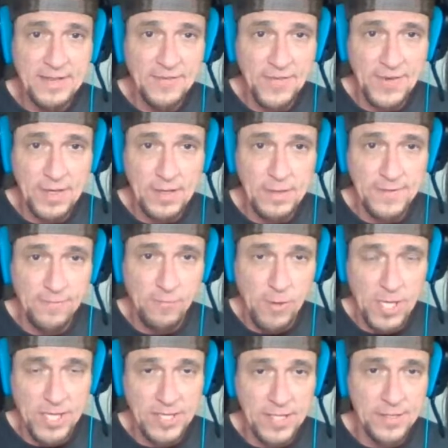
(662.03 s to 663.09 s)
feel of
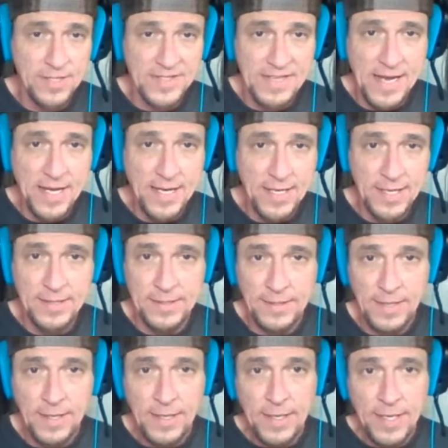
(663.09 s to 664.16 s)
what they're saying
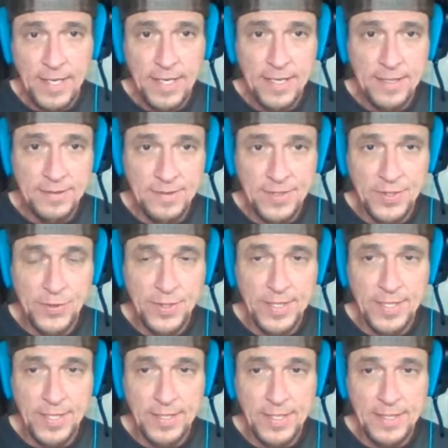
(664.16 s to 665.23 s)
and
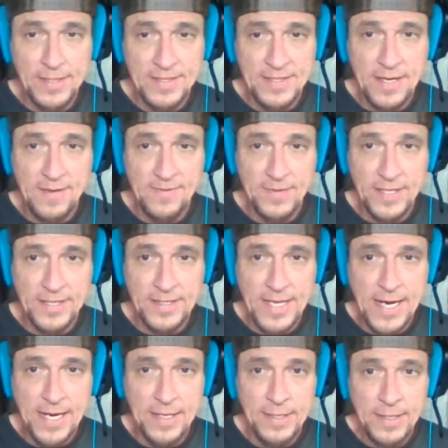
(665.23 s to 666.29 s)
doing and stuff like
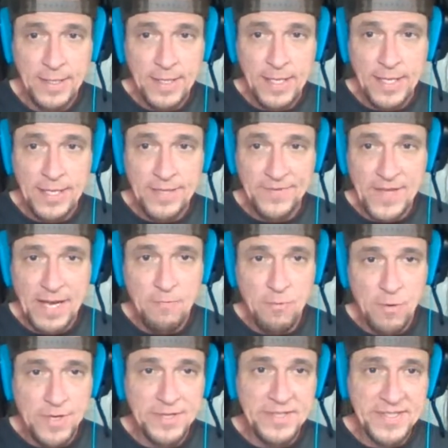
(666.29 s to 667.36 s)
that. And if they
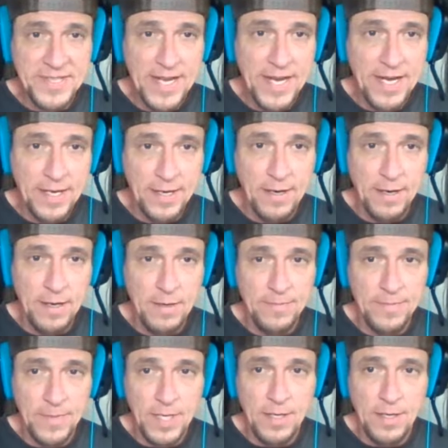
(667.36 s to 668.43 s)
weren't saying,
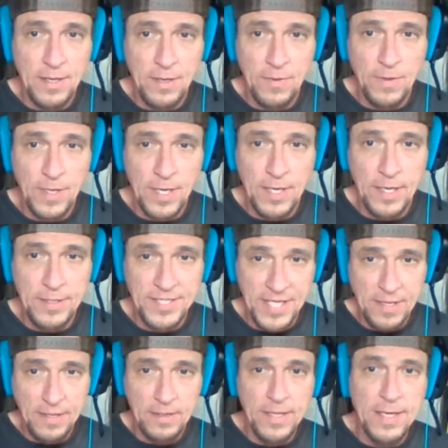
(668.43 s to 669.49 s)

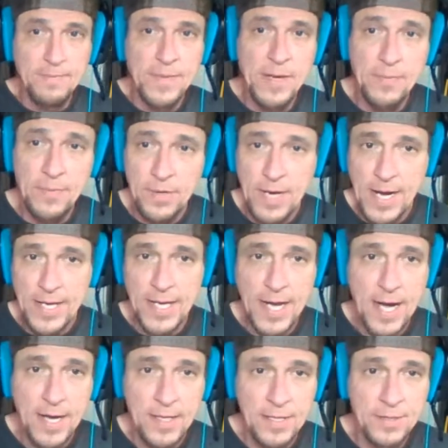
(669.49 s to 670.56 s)
JLA member, I
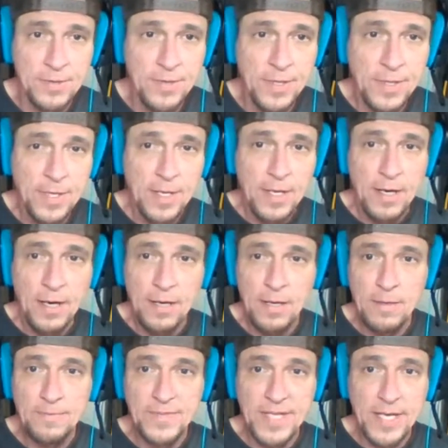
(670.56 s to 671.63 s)
got you,
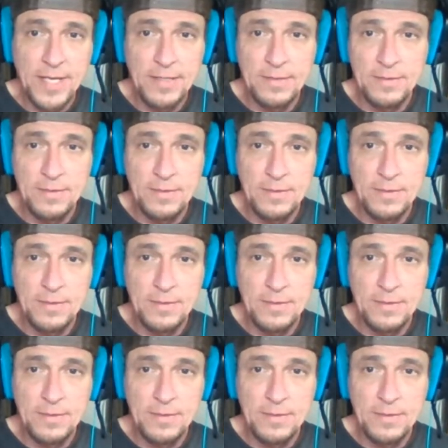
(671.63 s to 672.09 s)
then